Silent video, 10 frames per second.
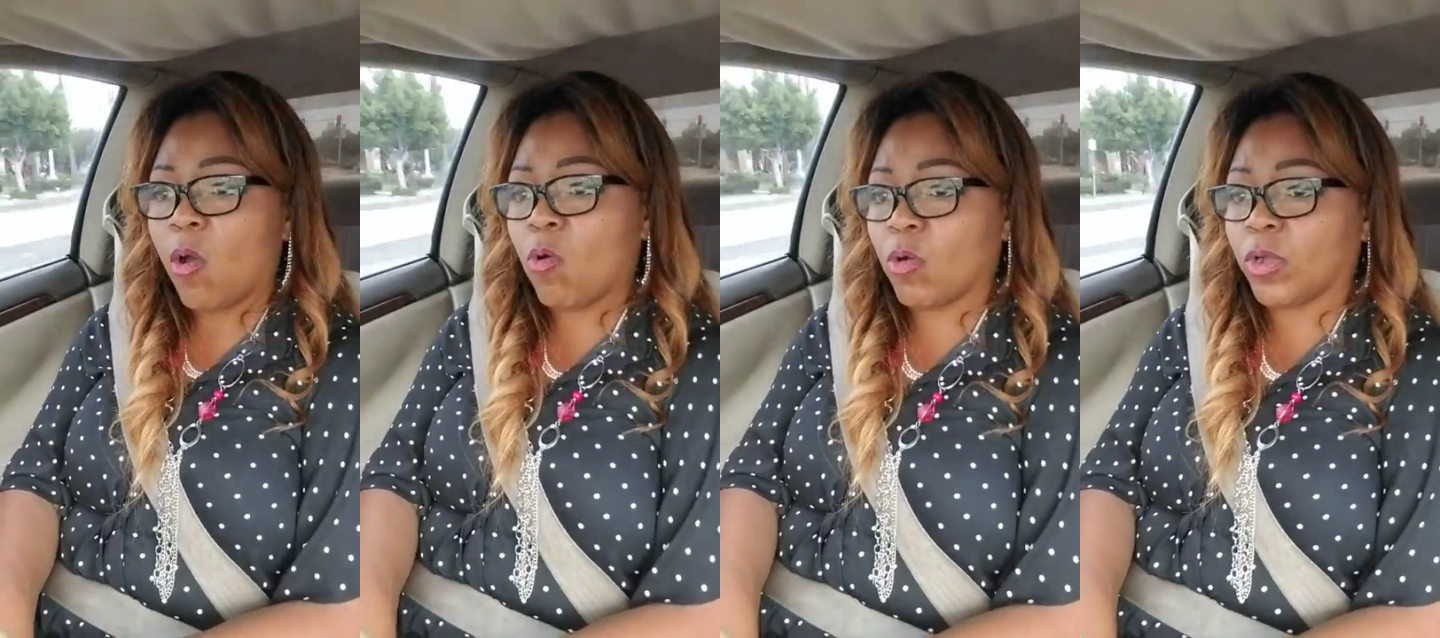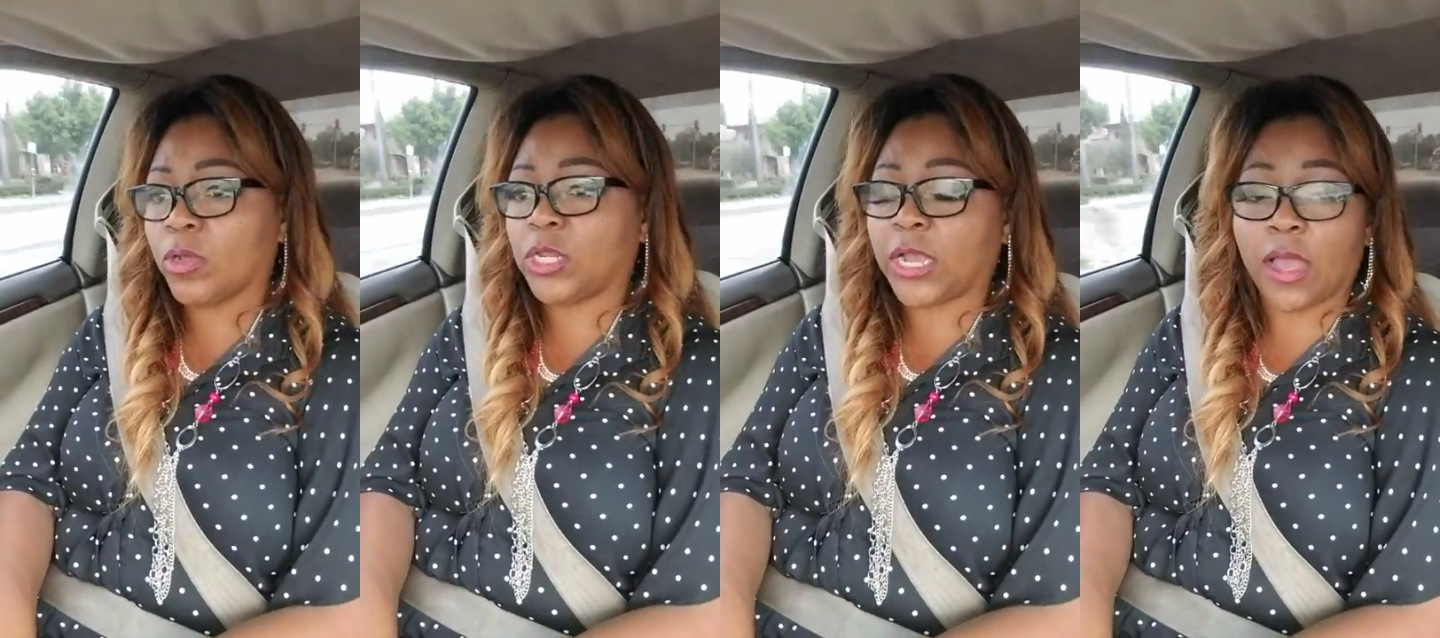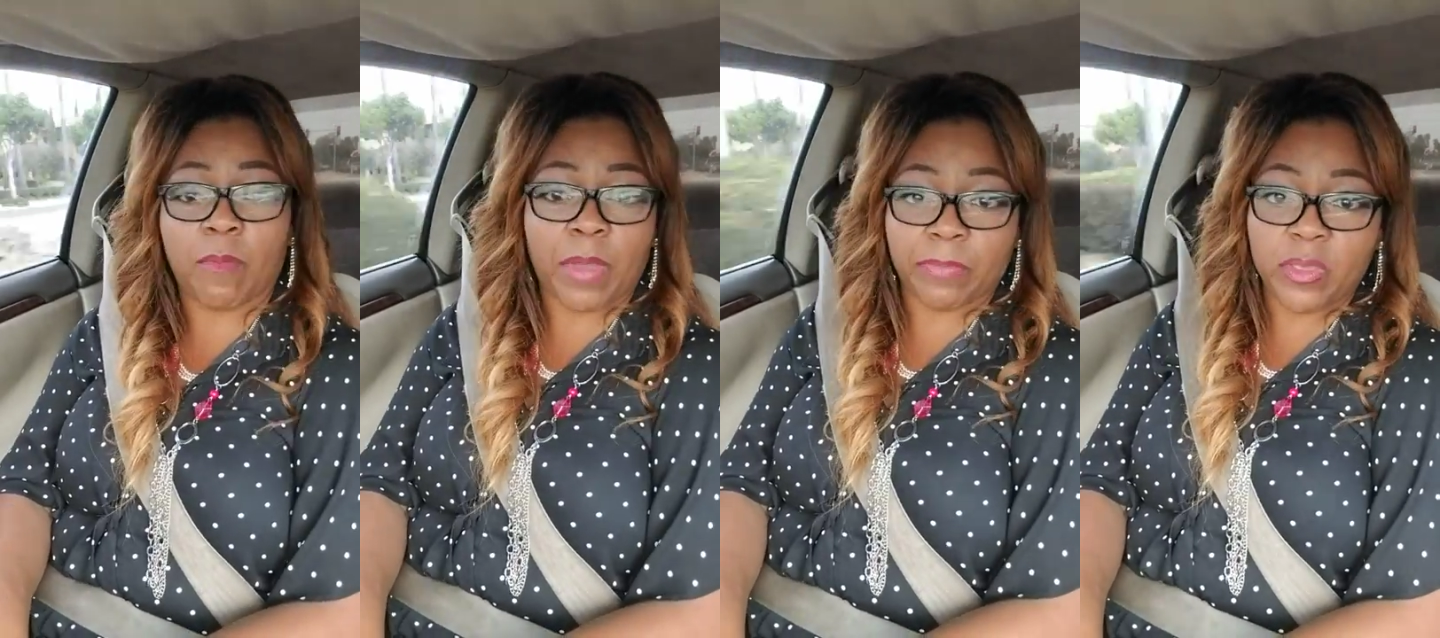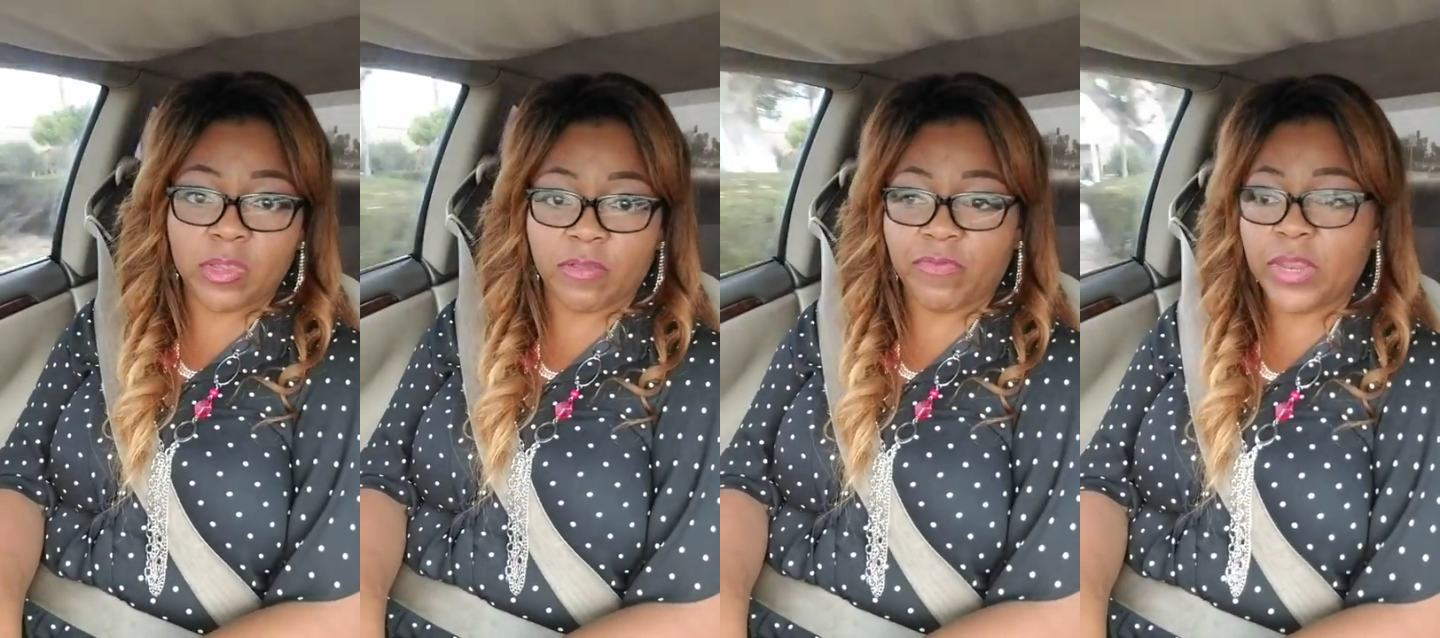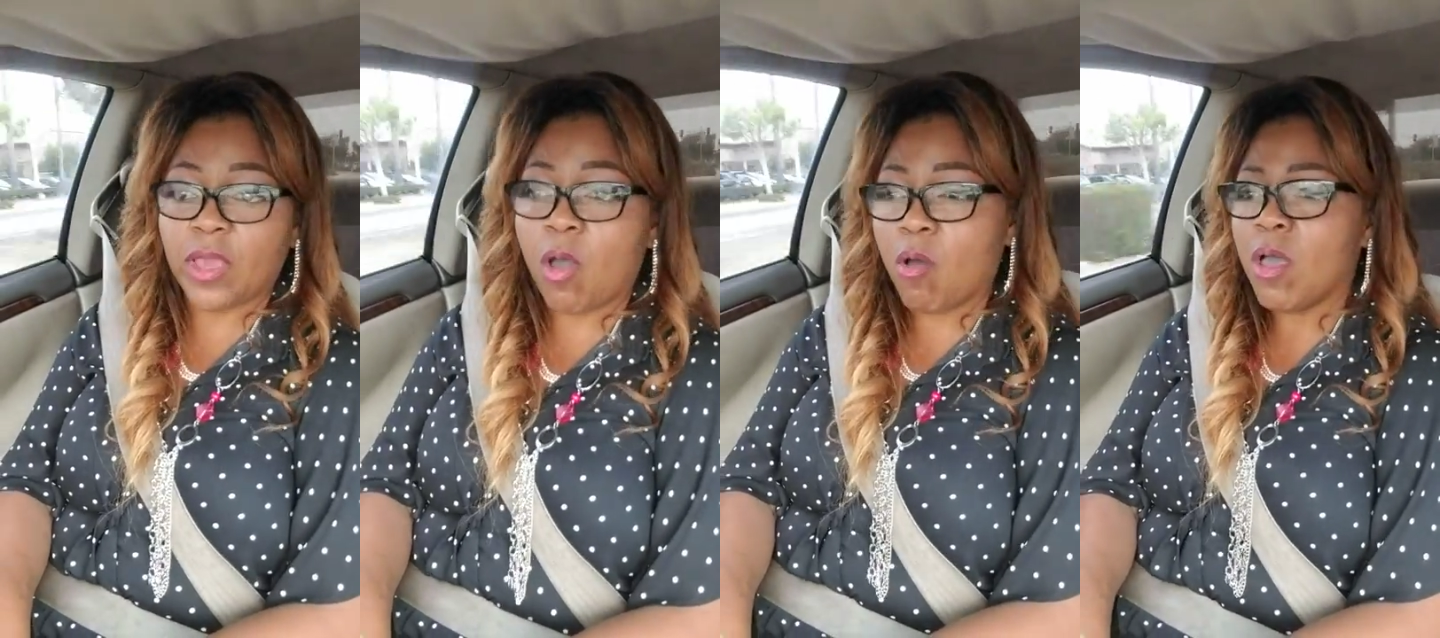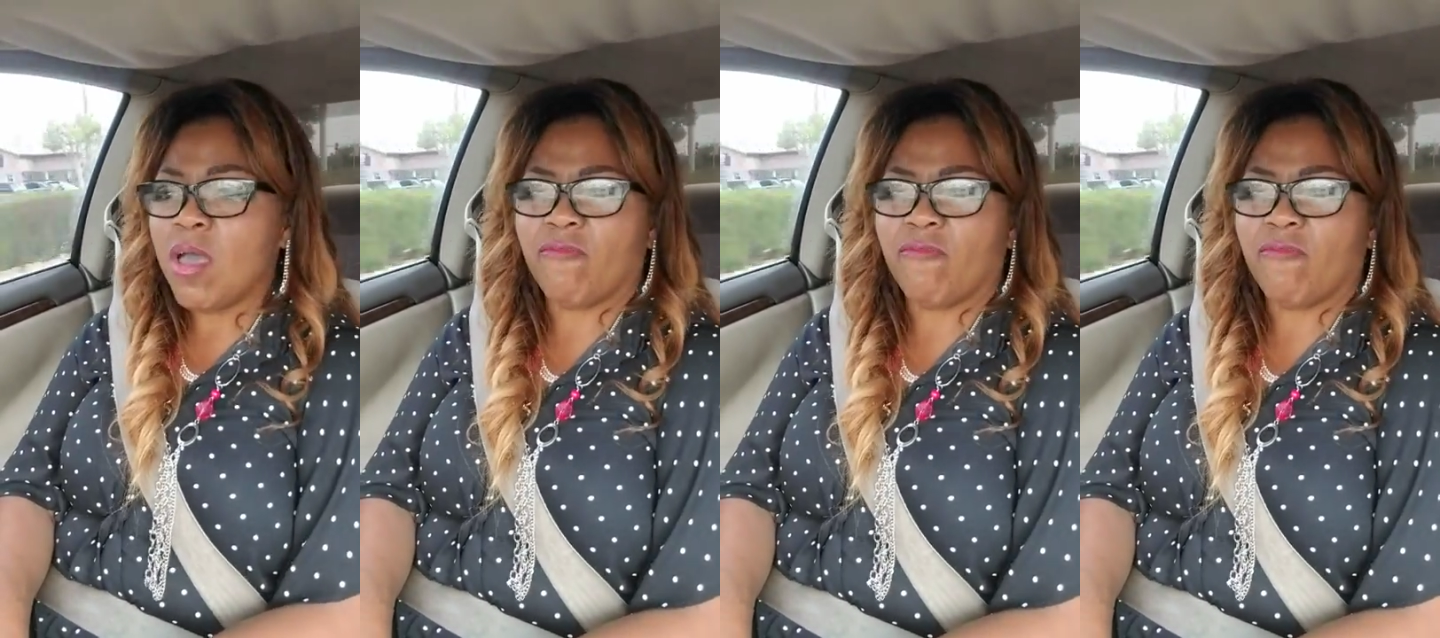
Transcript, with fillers: or check out my music video.